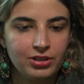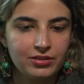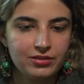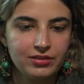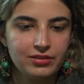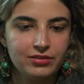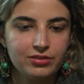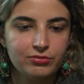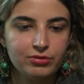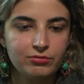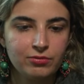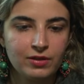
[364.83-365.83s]
you think this
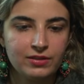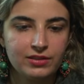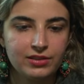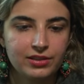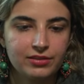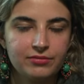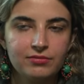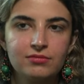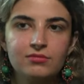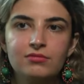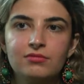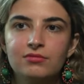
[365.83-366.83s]
queen wants here?
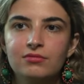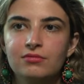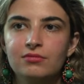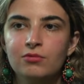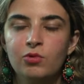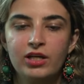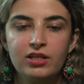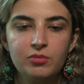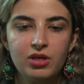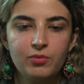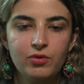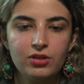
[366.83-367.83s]
Why did my
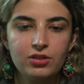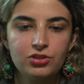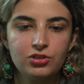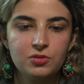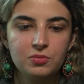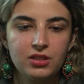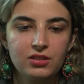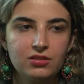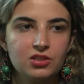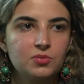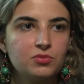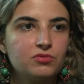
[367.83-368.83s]
opponent just make
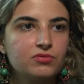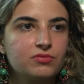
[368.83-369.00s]
this move?